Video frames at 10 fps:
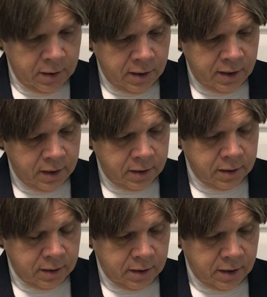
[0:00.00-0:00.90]
And
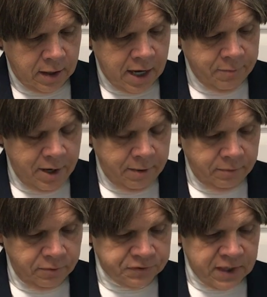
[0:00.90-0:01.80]

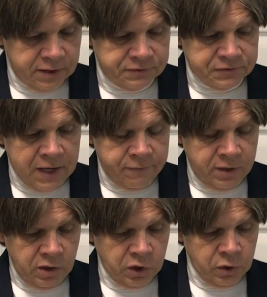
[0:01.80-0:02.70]
Abraham set
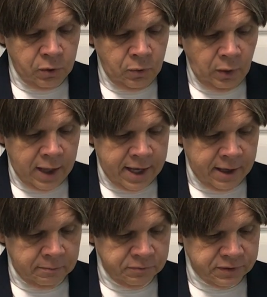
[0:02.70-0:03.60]
7 ewe
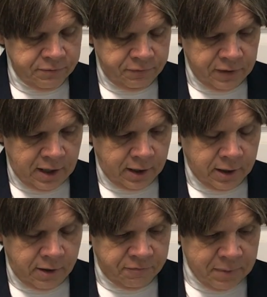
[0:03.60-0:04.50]
lambs of the flock
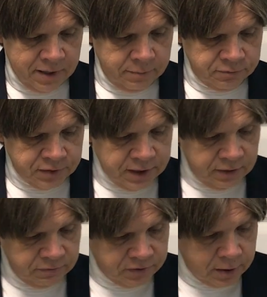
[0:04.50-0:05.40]
off by
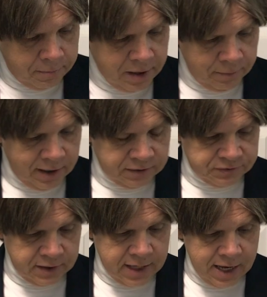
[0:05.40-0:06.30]
themselves, and Abimelech
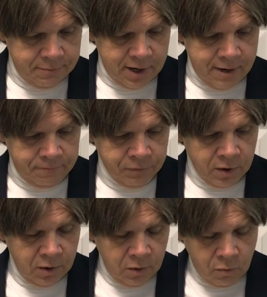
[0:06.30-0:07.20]
said to Abraham,
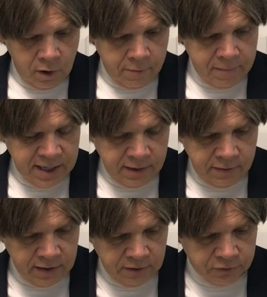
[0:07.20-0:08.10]
what mean
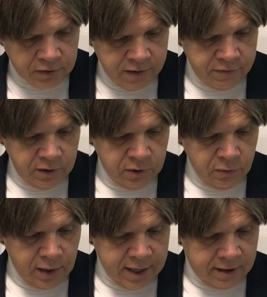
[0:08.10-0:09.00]
these 7
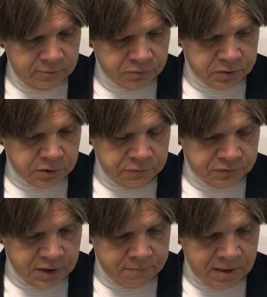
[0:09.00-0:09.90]
ewe lambs which you've
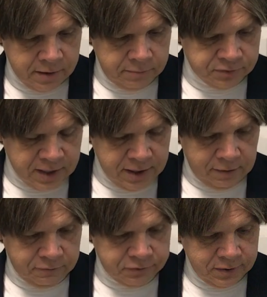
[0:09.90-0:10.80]
set by
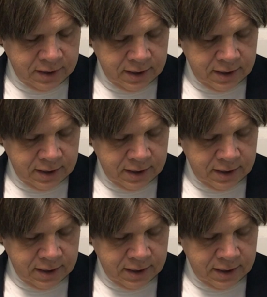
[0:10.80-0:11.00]
themselves?